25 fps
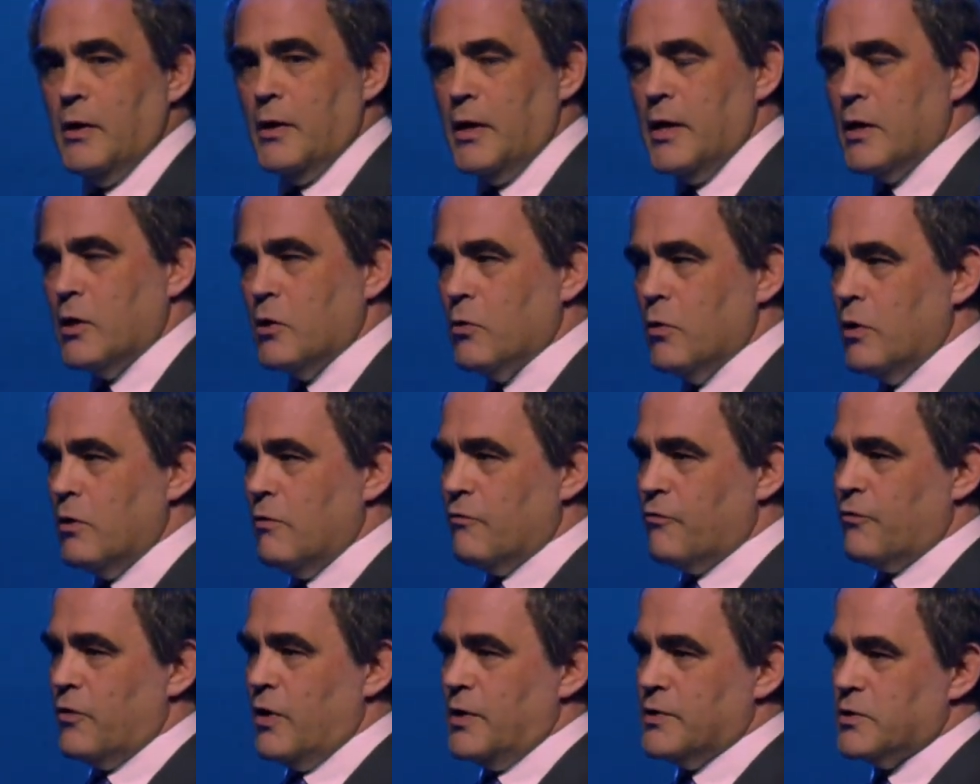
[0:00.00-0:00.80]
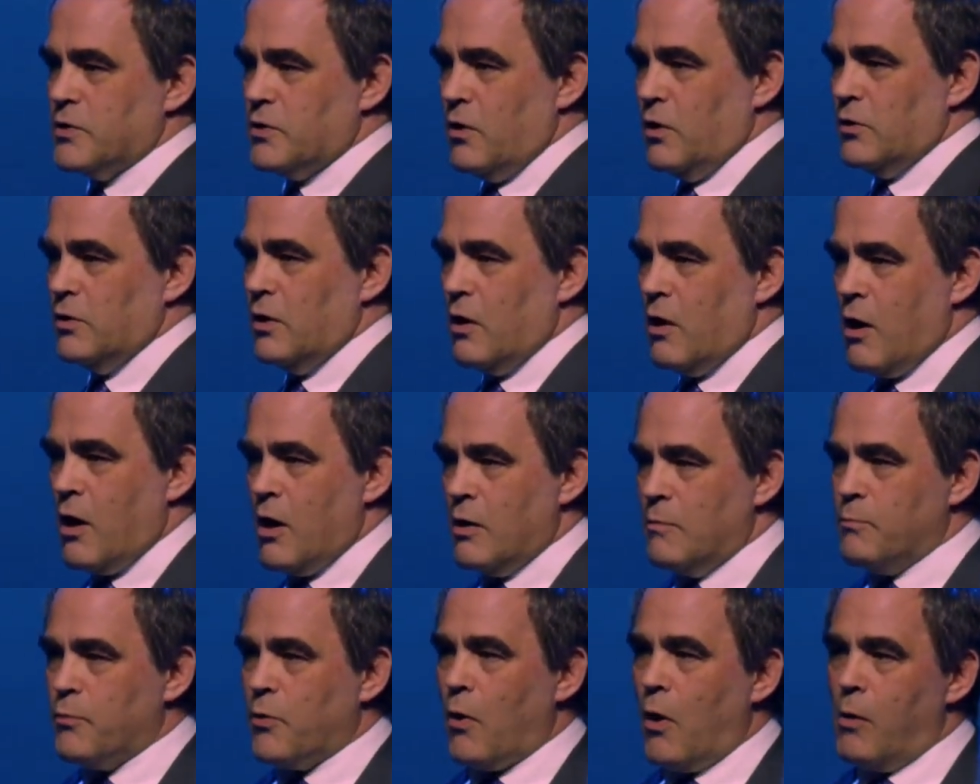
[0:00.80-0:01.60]
He coined a phrase called the
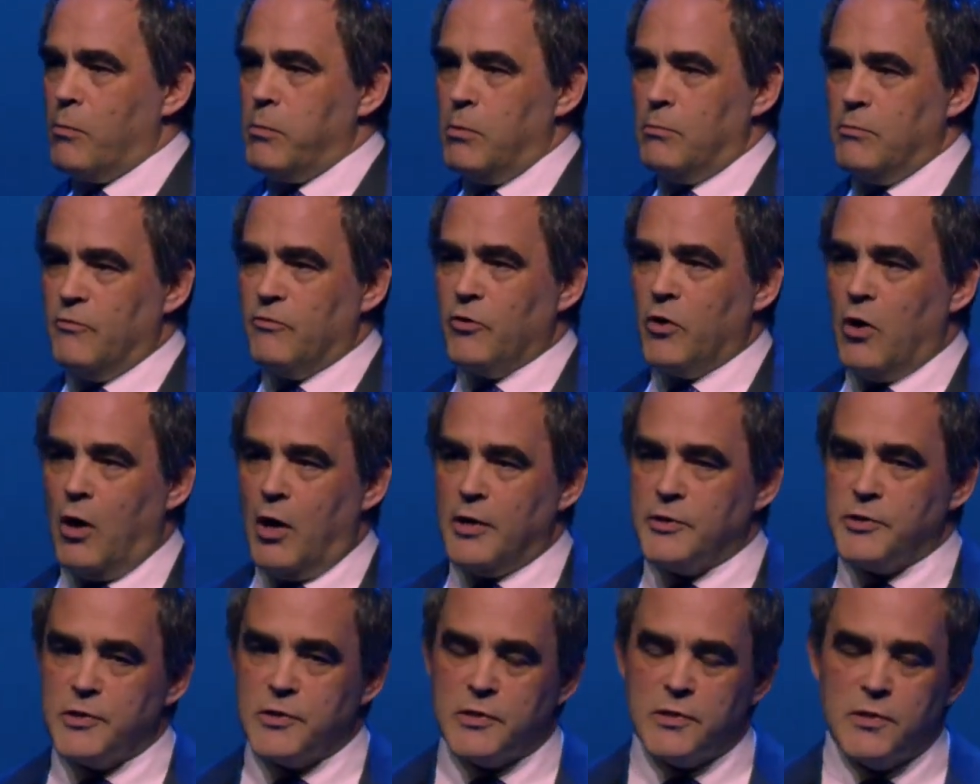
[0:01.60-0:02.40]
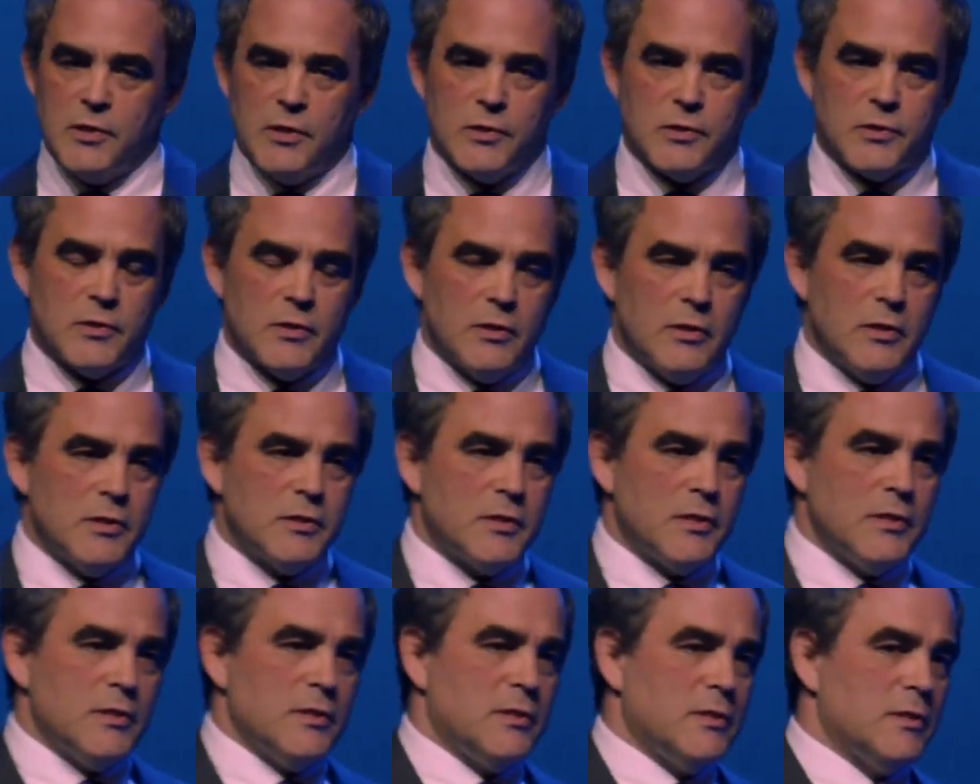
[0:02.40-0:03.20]
hard problem of consciousness, and this
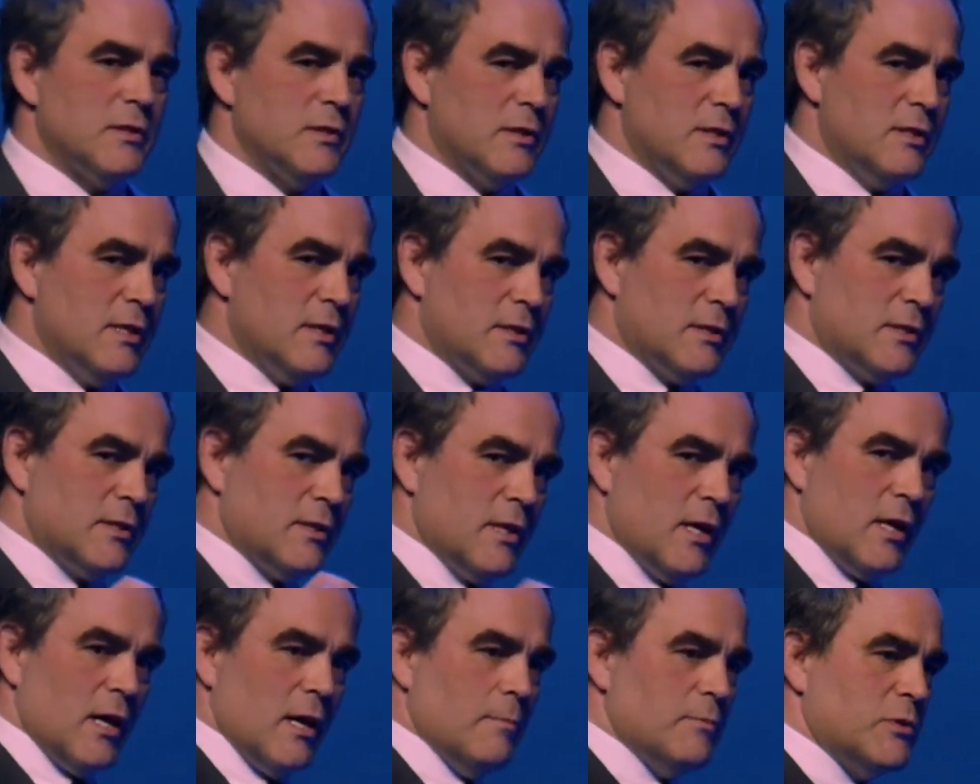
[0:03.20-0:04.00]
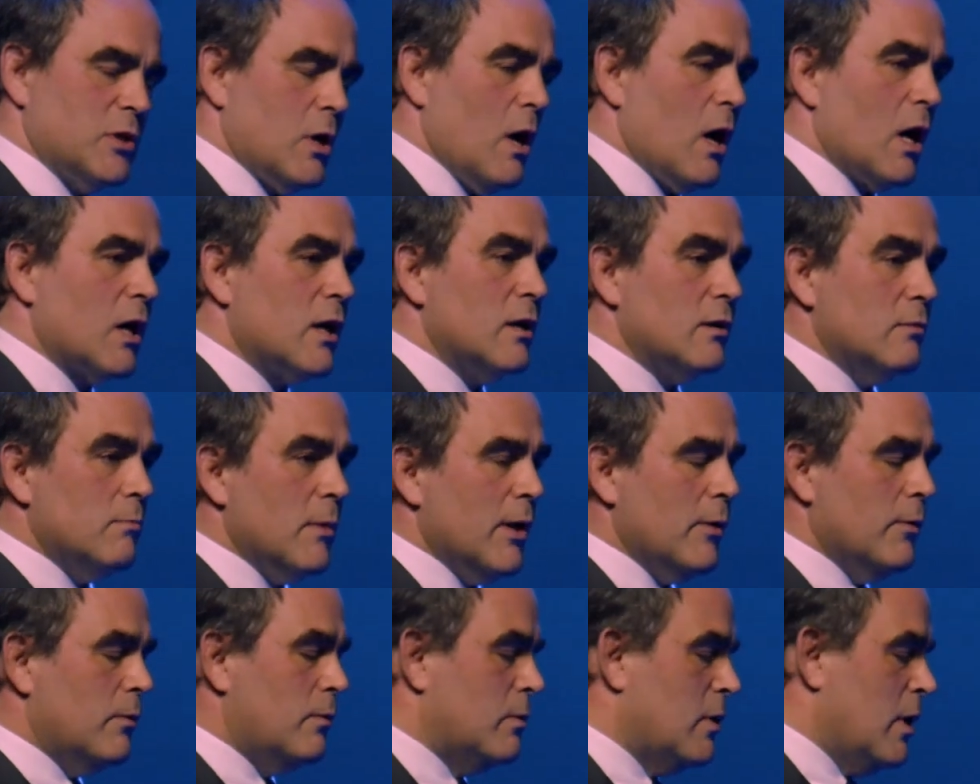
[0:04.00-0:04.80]
is this thing I'm talking
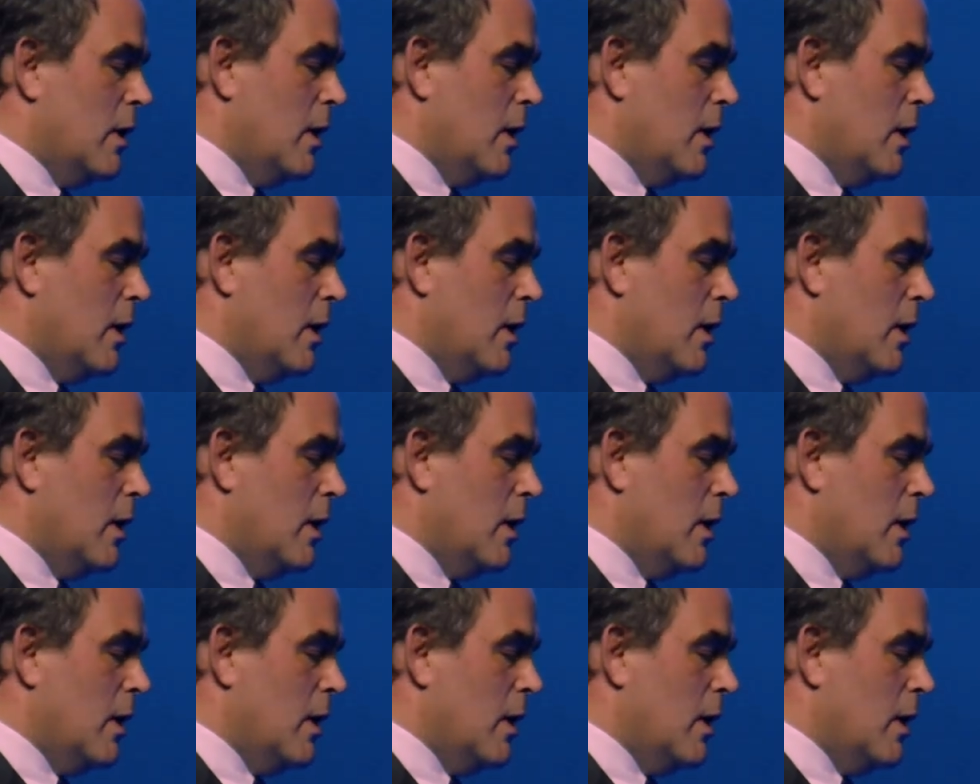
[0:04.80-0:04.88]
about.